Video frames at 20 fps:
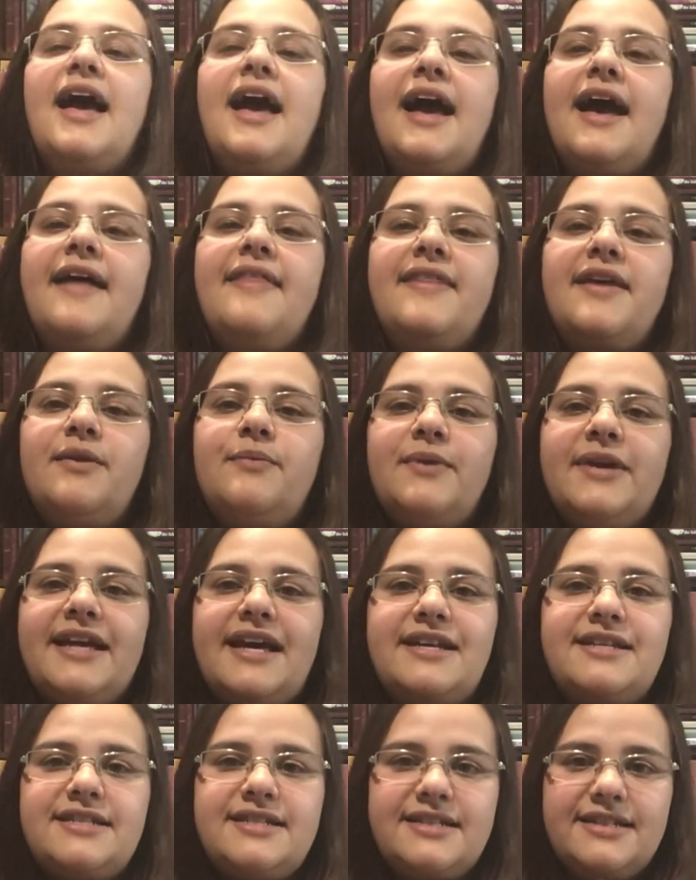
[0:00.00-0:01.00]
and then we
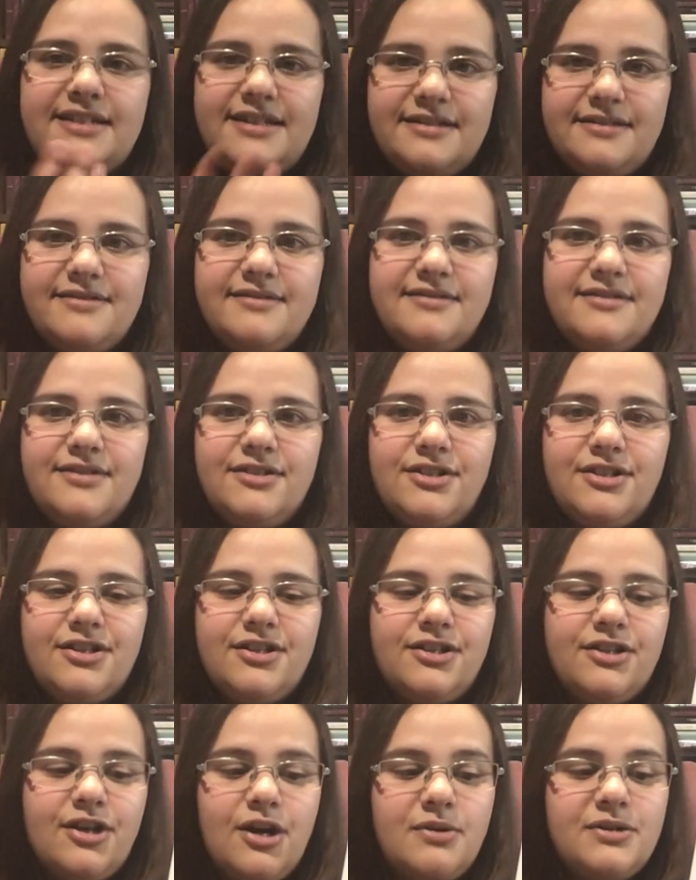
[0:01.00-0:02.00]
get to
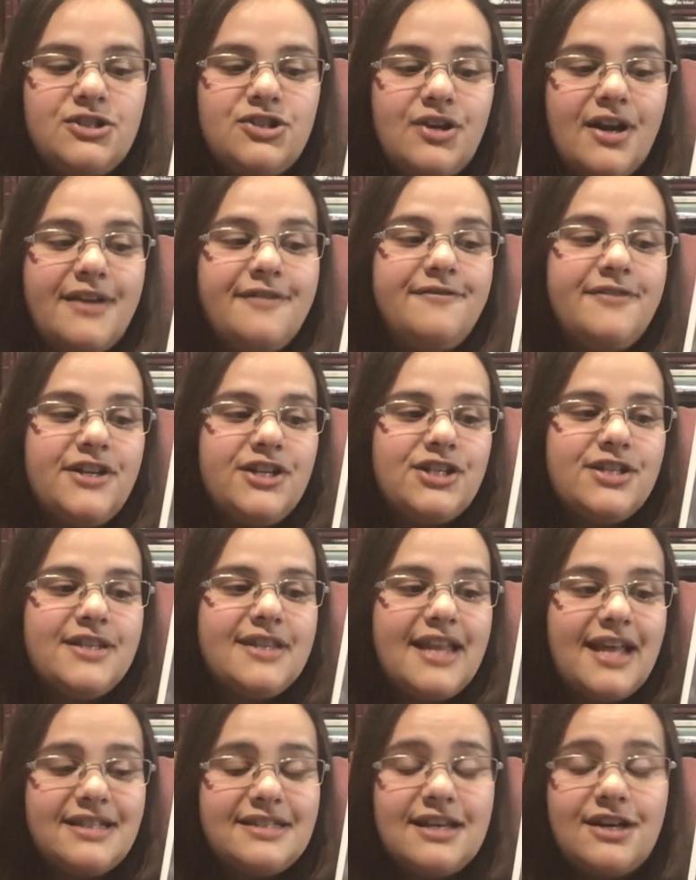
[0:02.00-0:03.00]
go and try and finish it, and
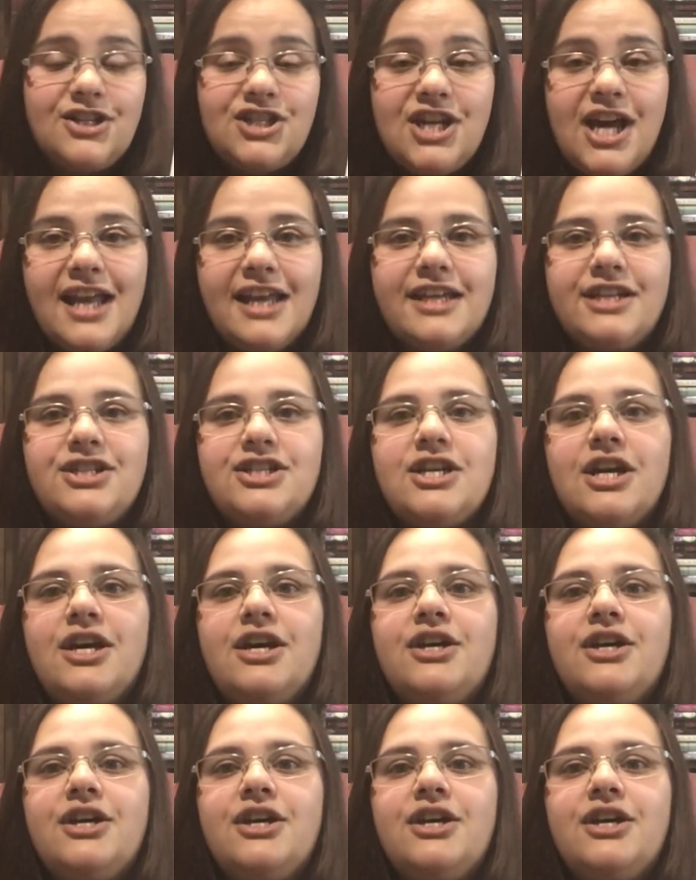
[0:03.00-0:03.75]
that's our challenge.